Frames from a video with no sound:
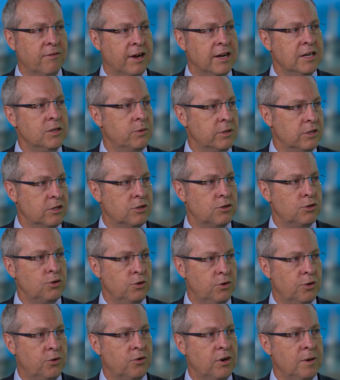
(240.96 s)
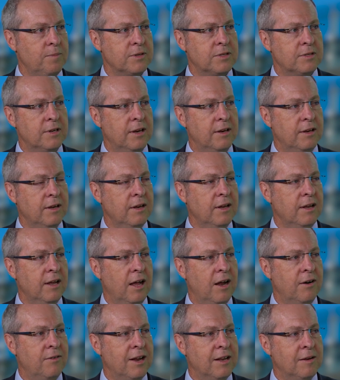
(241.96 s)
range, which is 2 to 3%
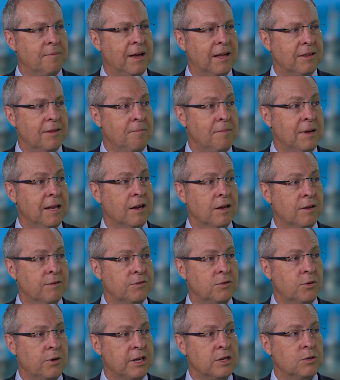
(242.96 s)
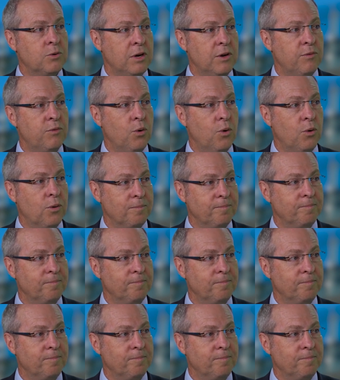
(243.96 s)
around about the middle of 2024.